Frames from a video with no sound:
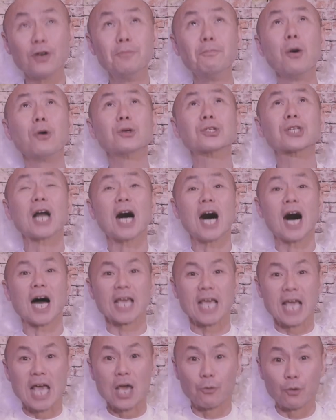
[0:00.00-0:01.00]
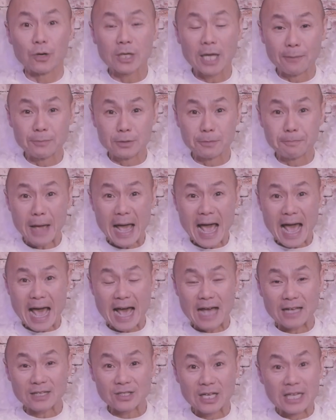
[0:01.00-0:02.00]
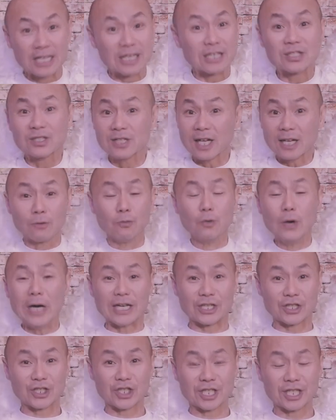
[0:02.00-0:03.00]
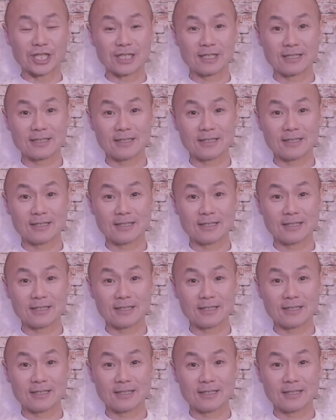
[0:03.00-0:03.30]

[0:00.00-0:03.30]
the Most High, will come to pass. It's not a wish.